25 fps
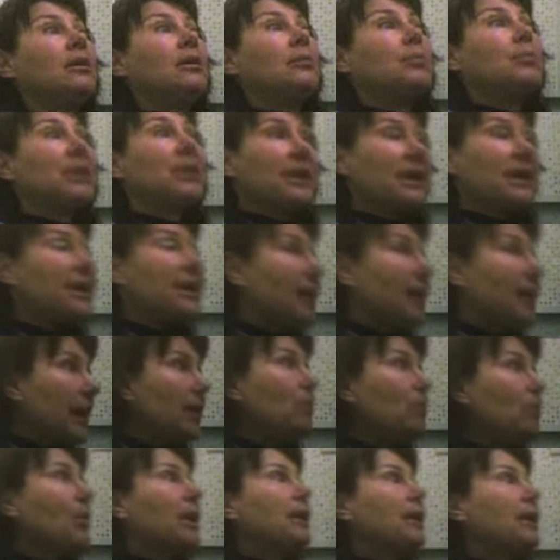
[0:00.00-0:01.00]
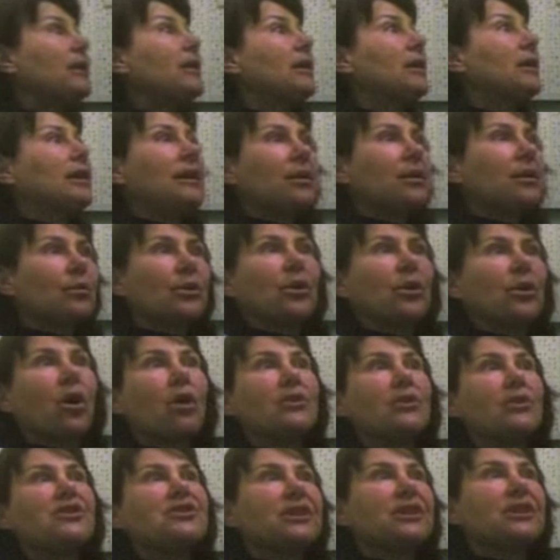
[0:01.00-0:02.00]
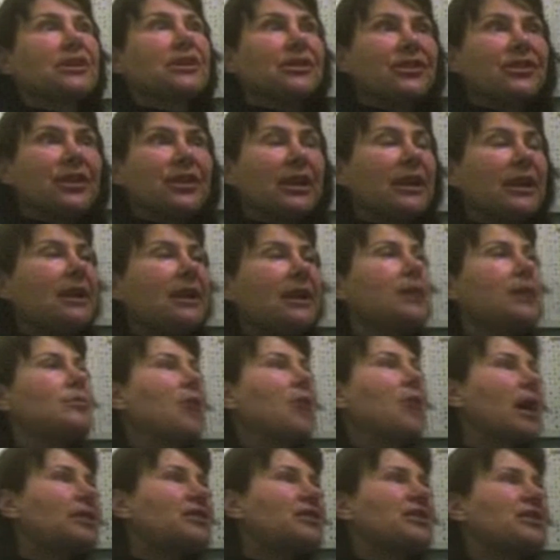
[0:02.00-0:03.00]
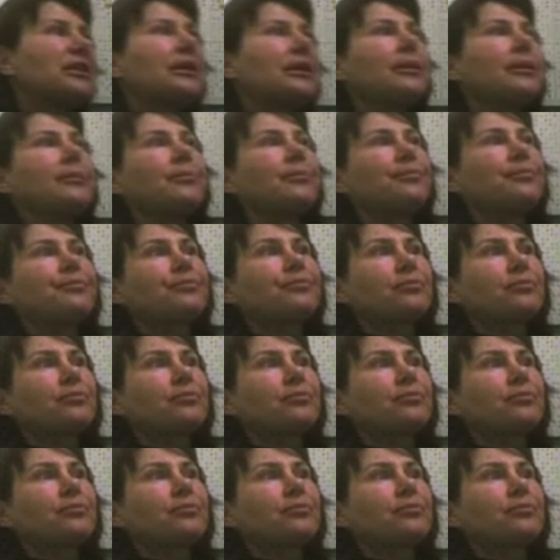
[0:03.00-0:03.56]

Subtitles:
But anyway, in regards to seeing him, not seeing him,